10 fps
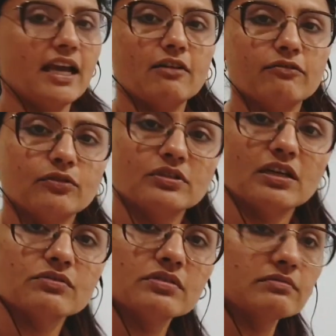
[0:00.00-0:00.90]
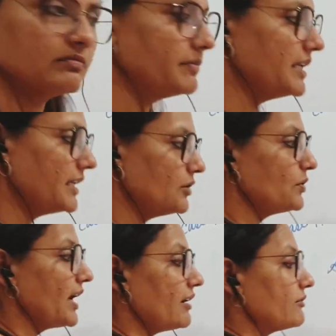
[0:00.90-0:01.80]
have 4,000, meaning you
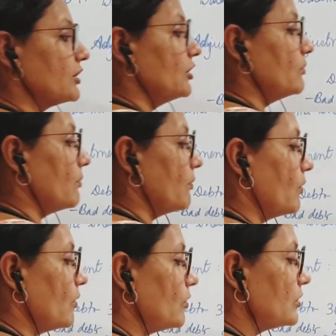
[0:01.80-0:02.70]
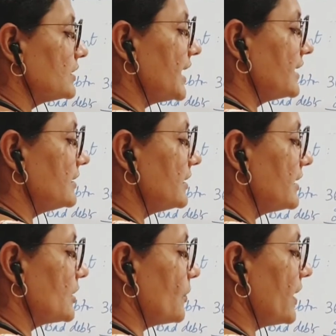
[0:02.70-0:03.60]
have more than the
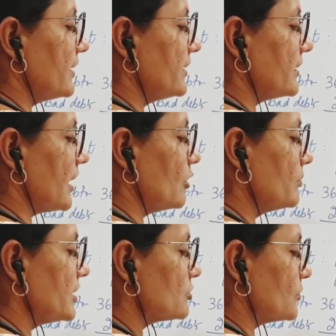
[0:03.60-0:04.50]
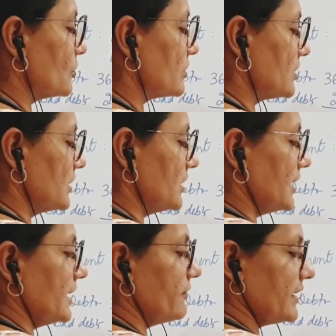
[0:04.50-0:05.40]
required. How much more?
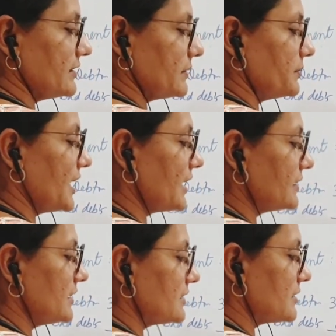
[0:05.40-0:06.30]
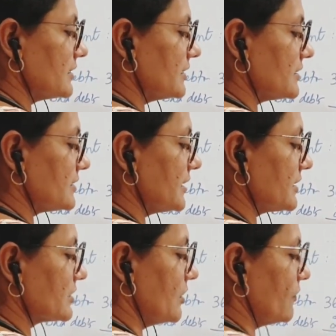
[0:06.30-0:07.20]
If I subtract this, it's
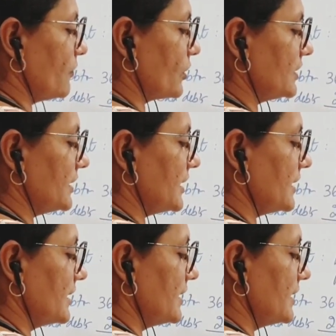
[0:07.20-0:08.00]
640